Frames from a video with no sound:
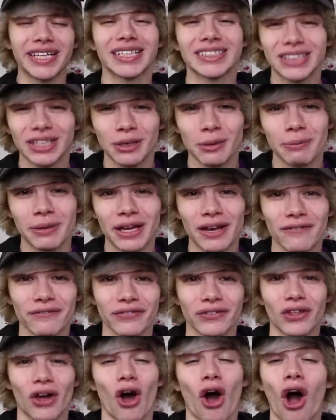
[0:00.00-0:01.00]
that's gonna be it
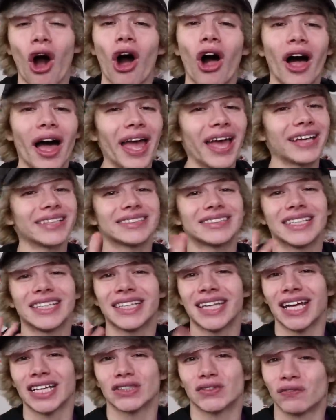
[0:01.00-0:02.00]
for the haul and
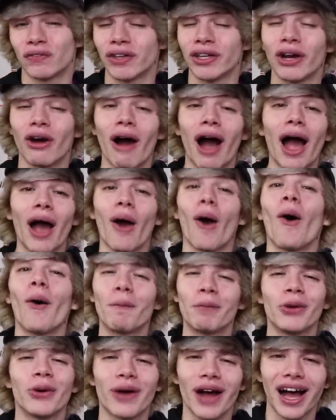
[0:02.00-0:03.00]
today's video. I
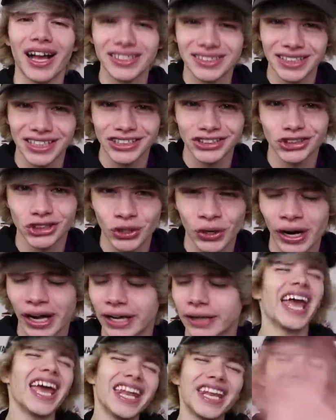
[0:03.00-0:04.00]
hope you guys
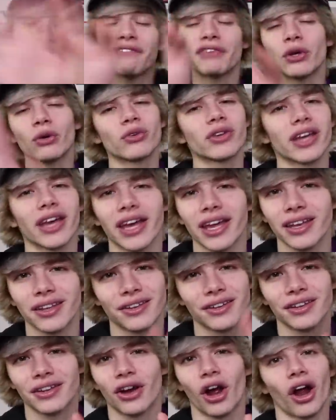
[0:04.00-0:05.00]
enjoyed. And if you
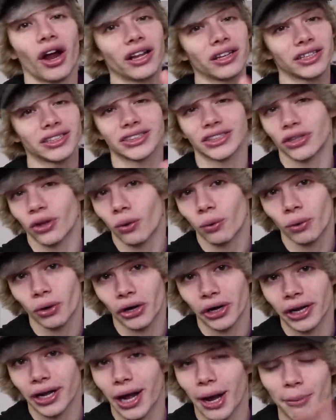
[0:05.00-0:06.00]
did, alright, listen, don't
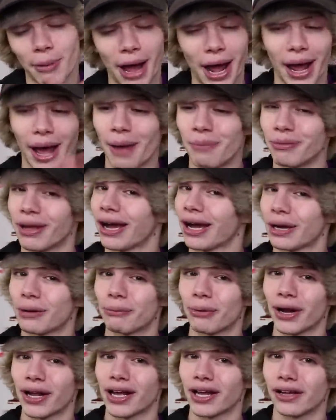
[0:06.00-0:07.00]
worry. I'm not gonna break